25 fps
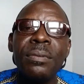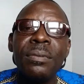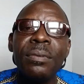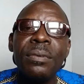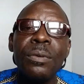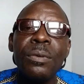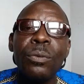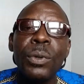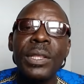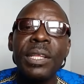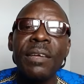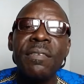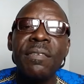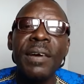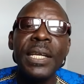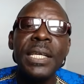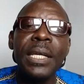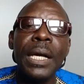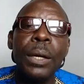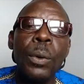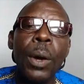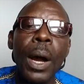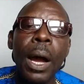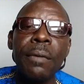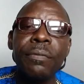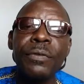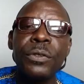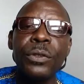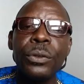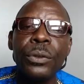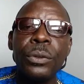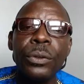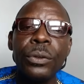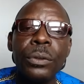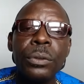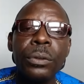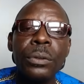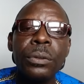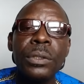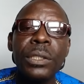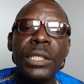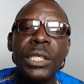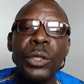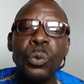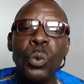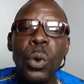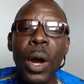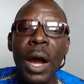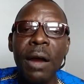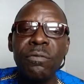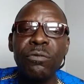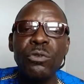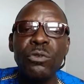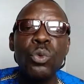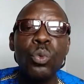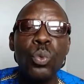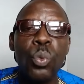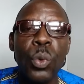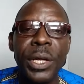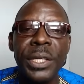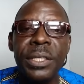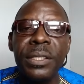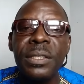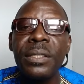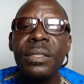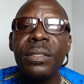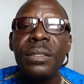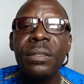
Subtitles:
Whatever they will have to do, they will have to wait.